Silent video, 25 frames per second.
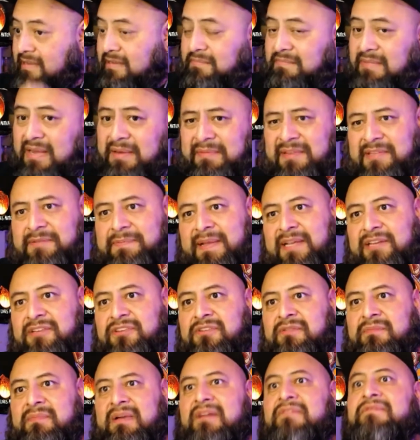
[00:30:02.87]
made me
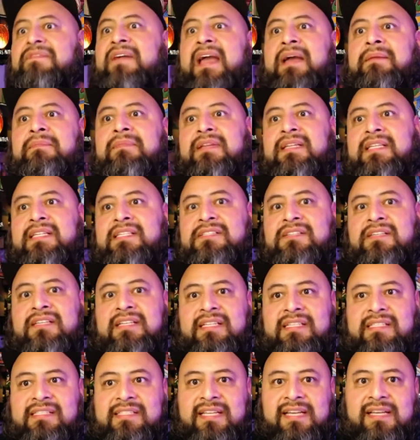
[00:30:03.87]
special in my family to an
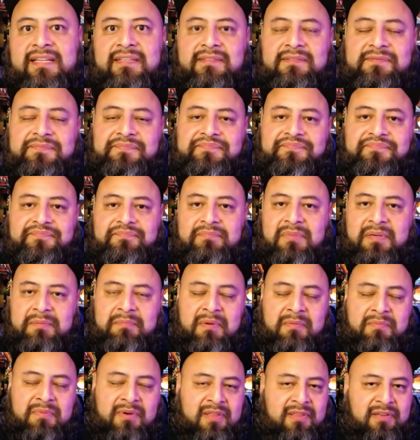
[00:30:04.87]
extent. But
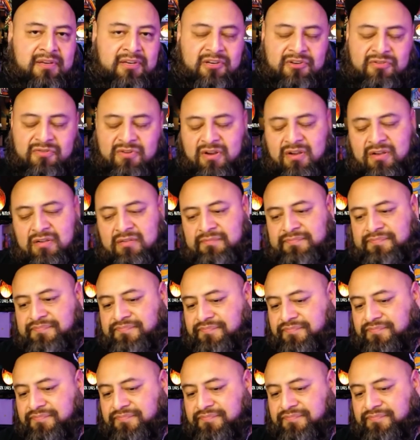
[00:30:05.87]
my brother can draw.